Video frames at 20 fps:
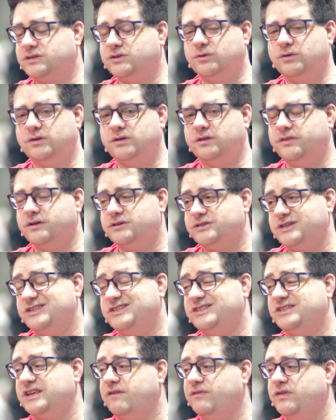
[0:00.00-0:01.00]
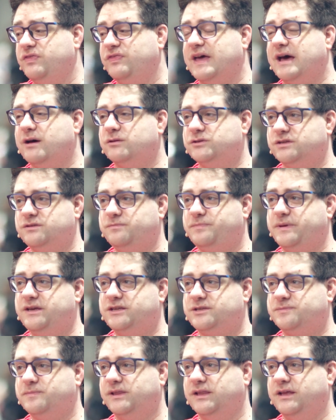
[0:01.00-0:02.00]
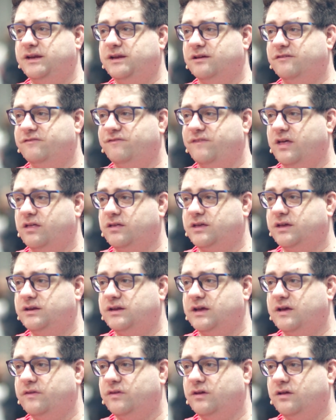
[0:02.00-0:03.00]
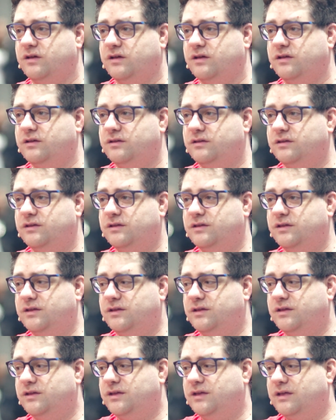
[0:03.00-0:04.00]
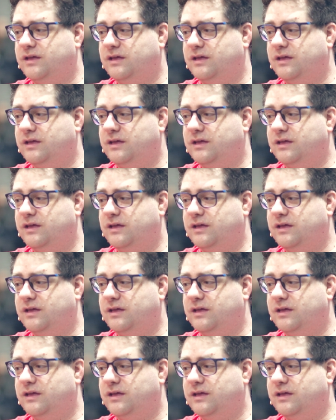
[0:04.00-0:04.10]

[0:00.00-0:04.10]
cool. There's a 7,000 piece Millennium Falcon down the hall. Oh, I don't